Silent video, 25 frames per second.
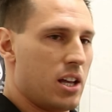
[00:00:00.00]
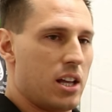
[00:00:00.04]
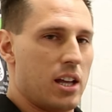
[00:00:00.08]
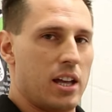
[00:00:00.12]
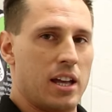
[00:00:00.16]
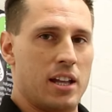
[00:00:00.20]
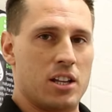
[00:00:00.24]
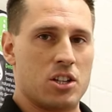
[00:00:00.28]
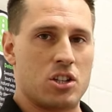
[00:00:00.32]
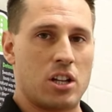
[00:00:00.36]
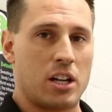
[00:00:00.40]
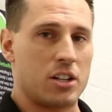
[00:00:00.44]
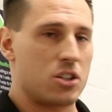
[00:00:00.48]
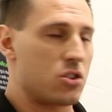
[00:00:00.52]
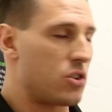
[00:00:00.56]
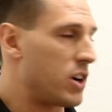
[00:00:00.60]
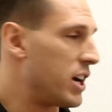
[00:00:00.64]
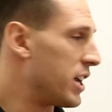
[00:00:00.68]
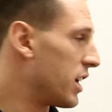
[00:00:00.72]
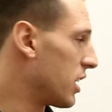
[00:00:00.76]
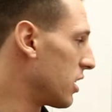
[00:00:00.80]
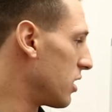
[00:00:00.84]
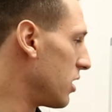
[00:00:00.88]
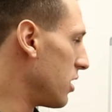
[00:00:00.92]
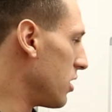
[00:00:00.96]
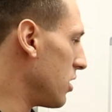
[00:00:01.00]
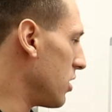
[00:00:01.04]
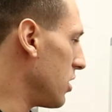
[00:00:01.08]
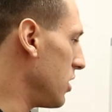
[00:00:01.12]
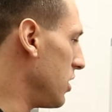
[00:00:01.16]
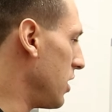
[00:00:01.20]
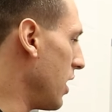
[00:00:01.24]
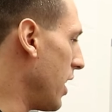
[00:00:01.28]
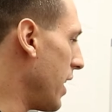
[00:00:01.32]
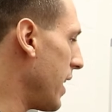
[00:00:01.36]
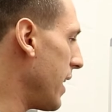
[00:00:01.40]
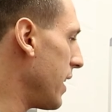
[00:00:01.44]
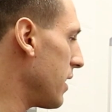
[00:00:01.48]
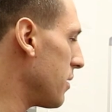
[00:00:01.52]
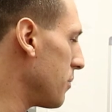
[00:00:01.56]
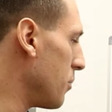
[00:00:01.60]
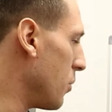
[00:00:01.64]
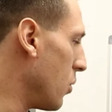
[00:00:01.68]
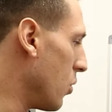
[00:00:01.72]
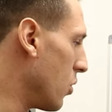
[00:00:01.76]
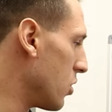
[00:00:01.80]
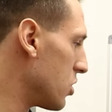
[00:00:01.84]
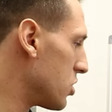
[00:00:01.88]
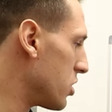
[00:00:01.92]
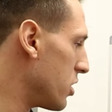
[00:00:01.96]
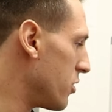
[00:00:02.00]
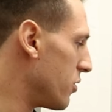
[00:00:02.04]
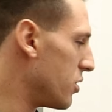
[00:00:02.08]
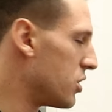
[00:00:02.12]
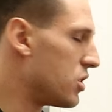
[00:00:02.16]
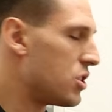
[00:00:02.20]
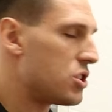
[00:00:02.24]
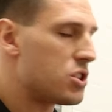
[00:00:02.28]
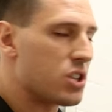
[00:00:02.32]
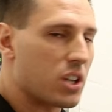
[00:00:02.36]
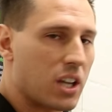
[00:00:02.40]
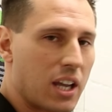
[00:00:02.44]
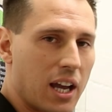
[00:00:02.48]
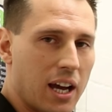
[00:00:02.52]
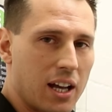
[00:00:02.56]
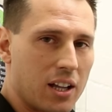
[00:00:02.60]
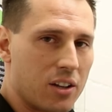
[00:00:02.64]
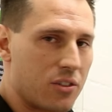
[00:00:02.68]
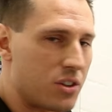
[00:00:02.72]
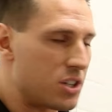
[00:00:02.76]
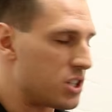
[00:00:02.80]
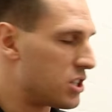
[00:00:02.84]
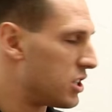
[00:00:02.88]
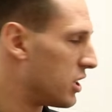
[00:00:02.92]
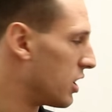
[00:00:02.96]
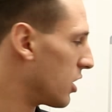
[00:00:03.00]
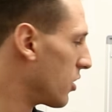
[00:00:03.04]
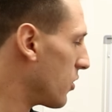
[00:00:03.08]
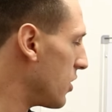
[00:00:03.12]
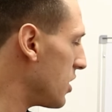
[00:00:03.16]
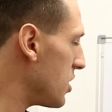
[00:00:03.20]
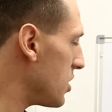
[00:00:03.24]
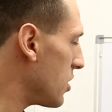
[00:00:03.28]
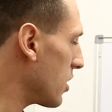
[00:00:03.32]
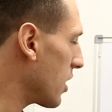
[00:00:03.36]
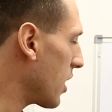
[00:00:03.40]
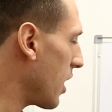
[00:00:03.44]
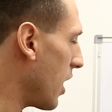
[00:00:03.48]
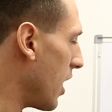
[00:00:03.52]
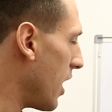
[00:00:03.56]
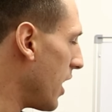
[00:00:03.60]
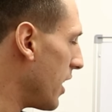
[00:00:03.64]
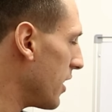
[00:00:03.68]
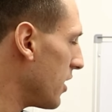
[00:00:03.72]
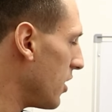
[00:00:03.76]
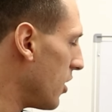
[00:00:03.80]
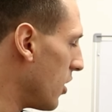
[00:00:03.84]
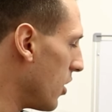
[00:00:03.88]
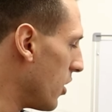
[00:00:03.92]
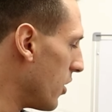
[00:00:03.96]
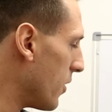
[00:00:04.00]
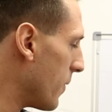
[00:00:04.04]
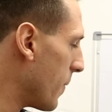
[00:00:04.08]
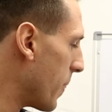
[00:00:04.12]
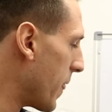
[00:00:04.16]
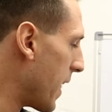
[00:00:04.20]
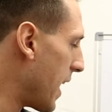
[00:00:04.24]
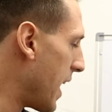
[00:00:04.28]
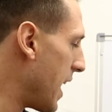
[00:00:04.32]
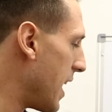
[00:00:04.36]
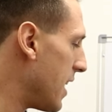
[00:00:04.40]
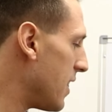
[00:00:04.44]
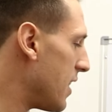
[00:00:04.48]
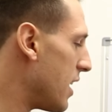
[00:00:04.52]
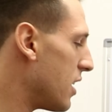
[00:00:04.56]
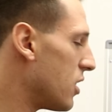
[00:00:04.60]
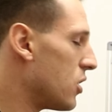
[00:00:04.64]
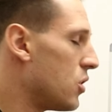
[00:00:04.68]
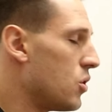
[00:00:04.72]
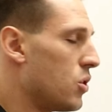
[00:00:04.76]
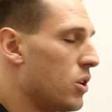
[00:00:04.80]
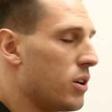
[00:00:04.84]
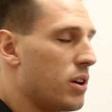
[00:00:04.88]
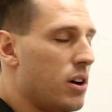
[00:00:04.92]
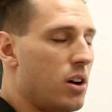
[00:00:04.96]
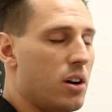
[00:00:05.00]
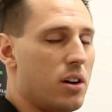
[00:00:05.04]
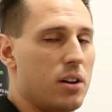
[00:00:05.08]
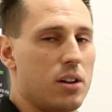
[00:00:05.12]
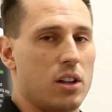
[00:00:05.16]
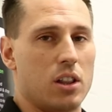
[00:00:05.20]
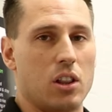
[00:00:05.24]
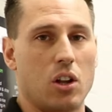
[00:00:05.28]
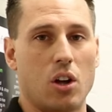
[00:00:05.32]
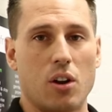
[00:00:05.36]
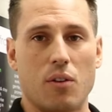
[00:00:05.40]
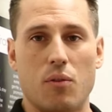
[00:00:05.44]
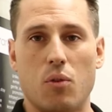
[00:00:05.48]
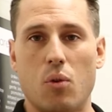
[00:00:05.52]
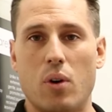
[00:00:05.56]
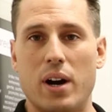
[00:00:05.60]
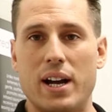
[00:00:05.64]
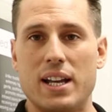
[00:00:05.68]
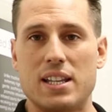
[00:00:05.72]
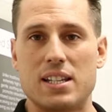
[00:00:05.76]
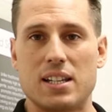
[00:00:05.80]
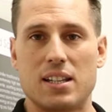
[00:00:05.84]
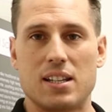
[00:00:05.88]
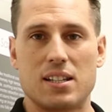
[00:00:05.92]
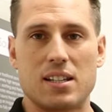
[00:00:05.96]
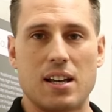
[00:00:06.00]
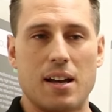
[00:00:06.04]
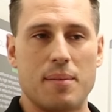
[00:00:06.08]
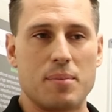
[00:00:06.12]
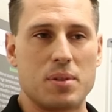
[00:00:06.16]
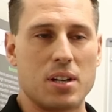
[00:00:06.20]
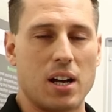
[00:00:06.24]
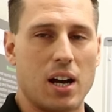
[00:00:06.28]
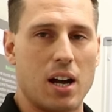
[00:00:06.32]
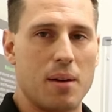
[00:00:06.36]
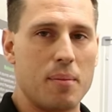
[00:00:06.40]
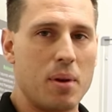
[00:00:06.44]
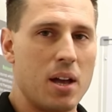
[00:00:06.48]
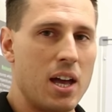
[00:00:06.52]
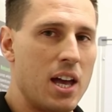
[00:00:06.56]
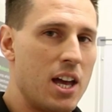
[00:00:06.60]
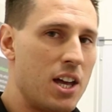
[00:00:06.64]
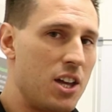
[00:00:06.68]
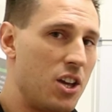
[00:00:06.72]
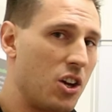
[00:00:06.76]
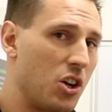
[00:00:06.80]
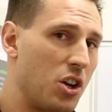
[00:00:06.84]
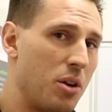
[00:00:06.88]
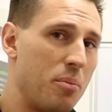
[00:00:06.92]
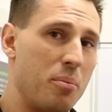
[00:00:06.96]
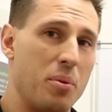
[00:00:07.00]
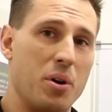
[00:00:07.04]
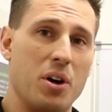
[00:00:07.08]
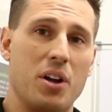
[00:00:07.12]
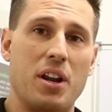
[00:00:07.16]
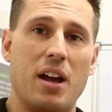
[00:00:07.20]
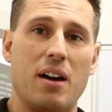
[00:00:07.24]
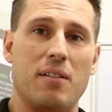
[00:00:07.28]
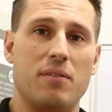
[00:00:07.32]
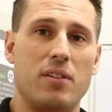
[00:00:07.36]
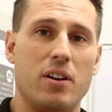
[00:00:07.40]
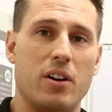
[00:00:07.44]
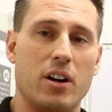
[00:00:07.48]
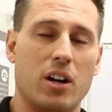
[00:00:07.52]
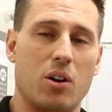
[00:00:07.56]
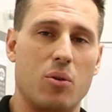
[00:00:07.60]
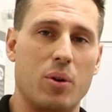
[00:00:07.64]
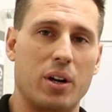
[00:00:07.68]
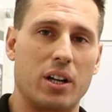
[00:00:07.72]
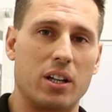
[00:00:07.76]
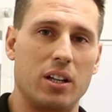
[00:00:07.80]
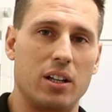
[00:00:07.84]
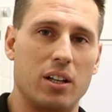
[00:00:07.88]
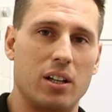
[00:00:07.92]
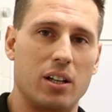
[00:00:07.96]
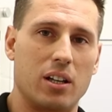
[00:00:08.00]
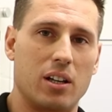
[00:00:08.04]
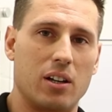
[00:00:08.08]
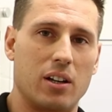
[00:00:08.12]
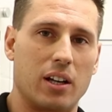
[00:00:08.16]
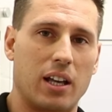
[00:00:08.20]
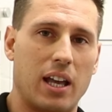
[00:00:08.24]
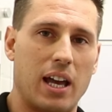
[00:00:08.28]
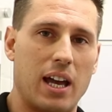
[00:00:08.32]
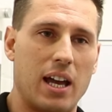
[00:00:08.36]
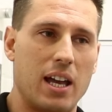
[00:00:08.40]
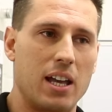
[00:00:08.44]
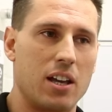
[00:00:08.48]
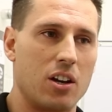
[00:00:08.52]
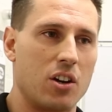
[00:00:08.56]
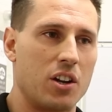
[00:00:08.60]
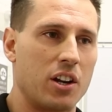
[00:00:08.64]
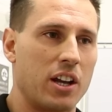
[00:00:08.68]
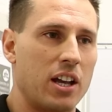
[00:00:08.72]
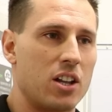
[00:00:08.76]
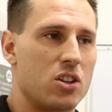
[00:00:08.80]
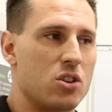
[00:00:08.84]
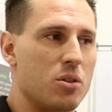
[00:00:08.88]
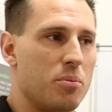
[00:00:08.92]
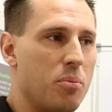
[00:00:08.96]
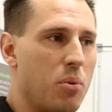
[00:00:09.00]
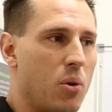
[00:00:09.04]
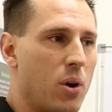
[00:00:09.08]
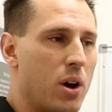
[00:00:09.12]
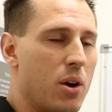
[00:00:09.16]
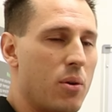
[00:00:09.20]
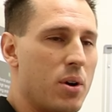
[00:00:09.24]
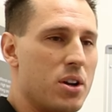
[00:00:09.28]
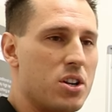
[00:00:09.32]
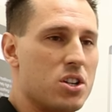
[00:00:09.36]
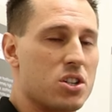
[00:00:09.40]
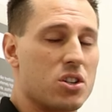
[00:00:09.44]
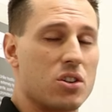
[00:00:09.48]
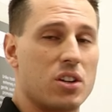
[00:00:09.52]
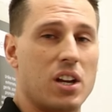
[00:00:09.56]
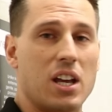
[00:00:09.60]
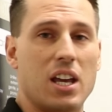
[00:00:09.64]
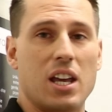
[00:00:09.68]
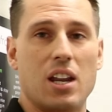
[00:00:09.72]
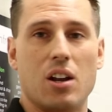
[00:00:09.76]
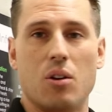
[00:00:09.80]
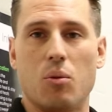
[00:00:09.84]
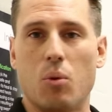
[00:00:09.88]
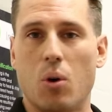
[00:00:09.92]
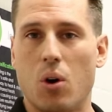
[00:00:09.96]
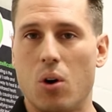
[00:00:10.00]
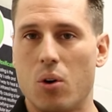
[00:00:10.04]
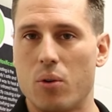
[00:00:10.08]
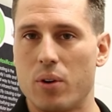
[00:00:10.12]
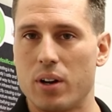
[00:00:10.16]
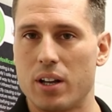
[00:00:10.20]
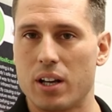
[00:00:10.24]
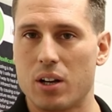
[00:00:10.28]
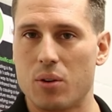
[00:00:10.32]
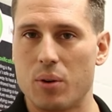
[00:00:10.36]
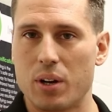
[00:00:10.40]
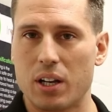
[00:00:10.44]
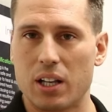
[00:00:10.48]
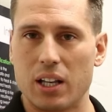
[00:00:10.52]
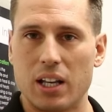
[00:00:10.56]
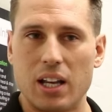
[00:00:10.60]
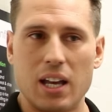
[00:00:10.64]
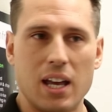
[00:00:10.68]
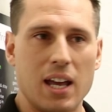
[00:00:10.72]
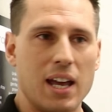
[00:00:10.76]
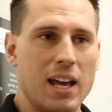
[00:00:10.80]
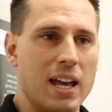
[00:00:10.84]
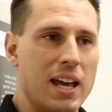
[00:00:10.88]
and try and diet more, so you reduce your calories, increase your cardio, and then do a lot of weights at the same time, you're going to burn out very quickly. Okay, you're going to get to a point where you're just going to hit a wall really quickly